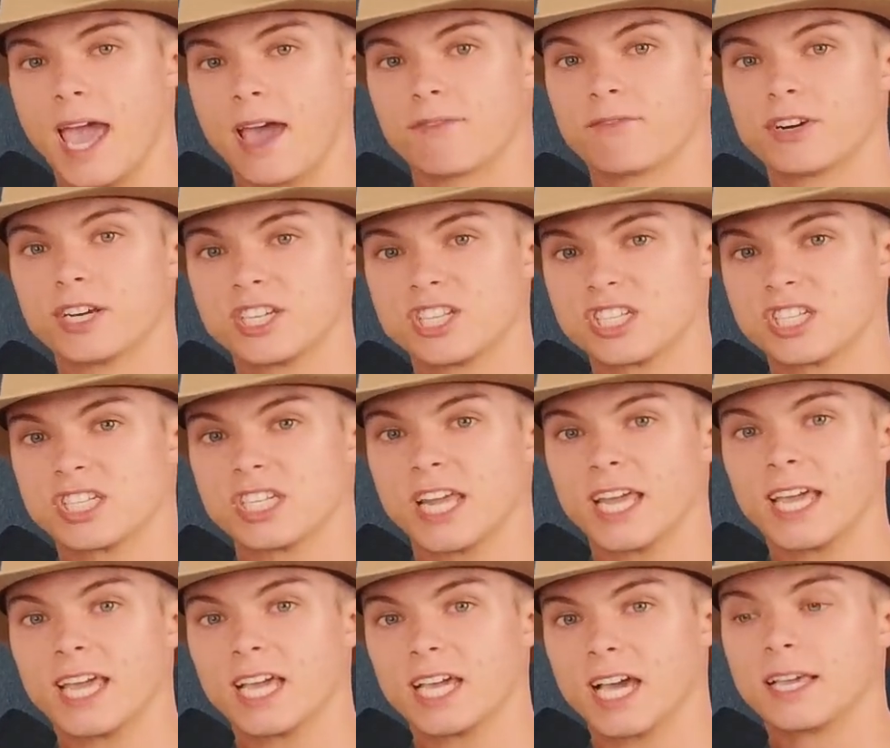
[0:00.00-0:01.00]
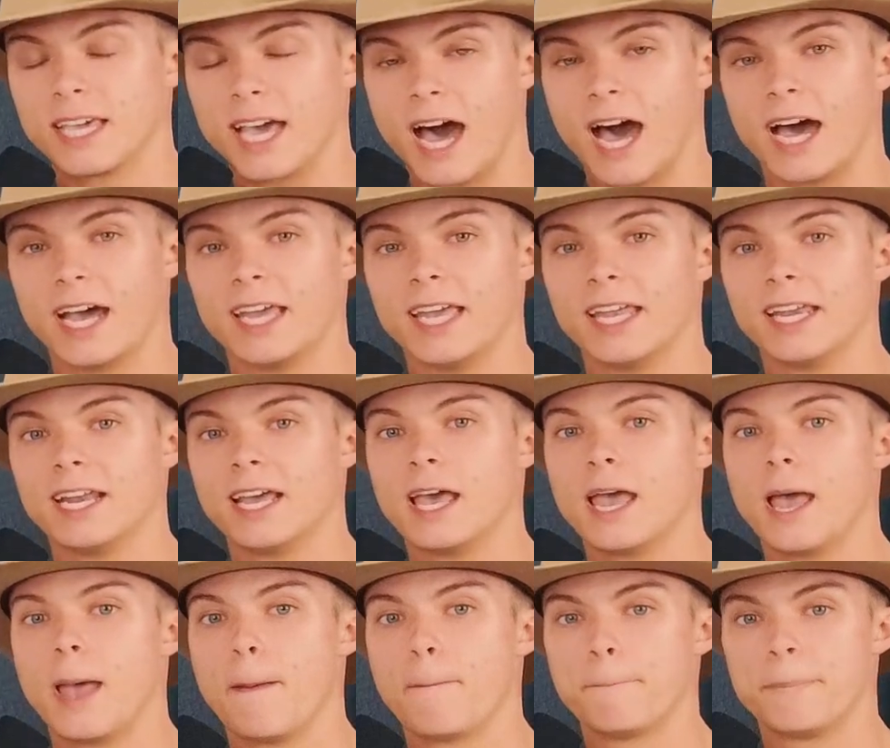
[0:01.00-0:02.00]
every stinking cotton
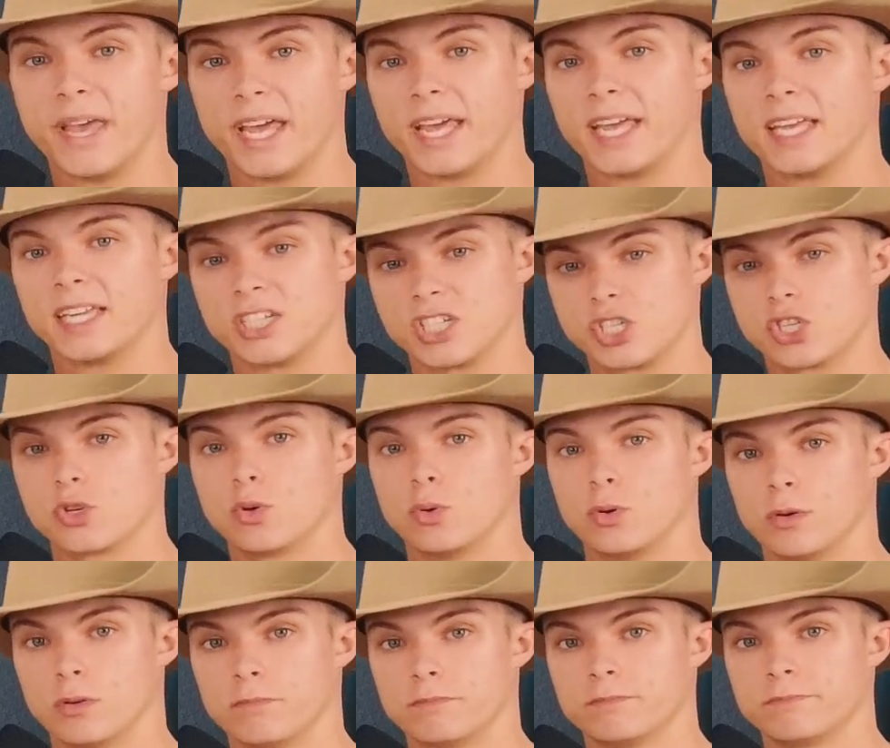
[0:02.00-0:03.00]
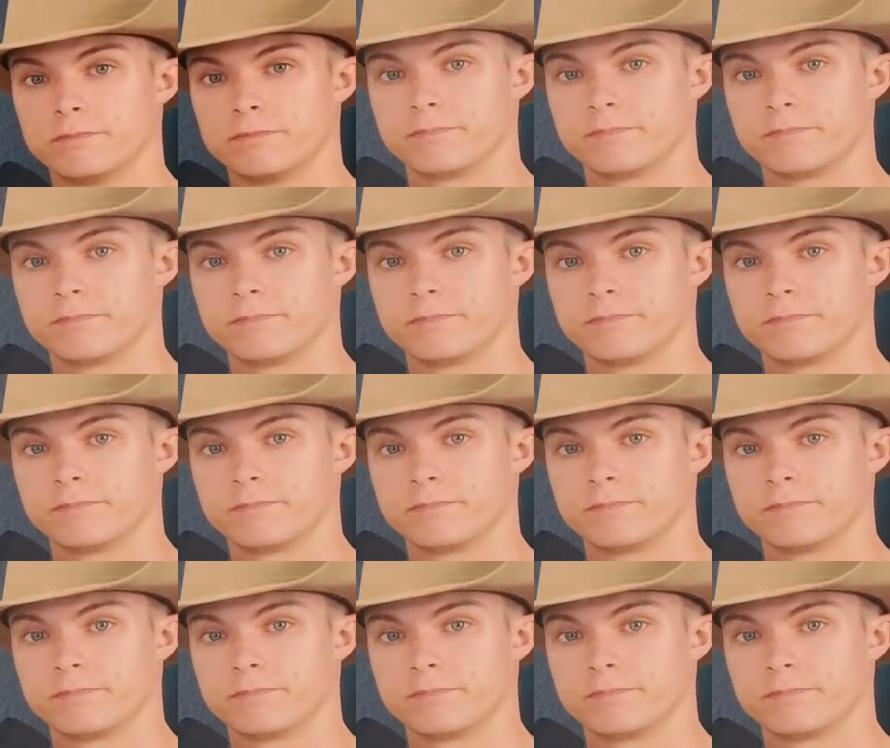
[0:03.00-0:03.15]
picking school.